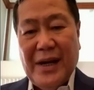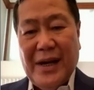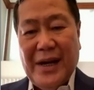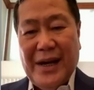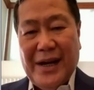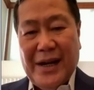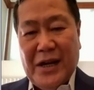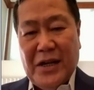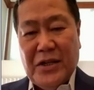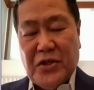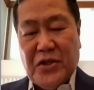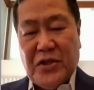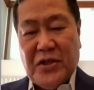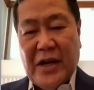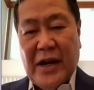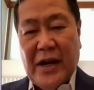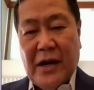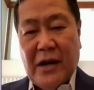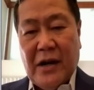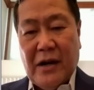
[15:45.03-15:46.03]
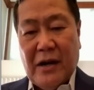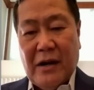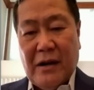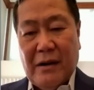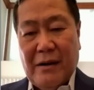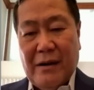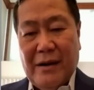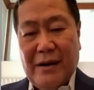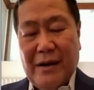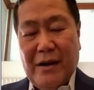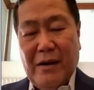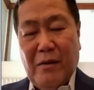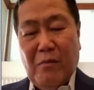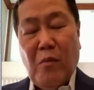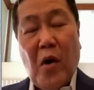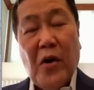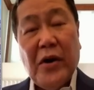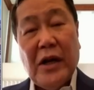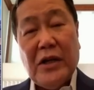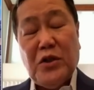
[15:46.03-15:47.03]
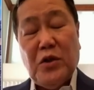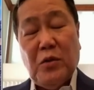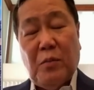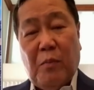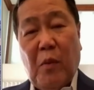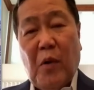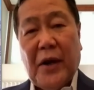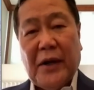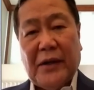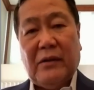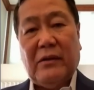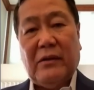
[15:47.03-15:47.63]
It's their moral support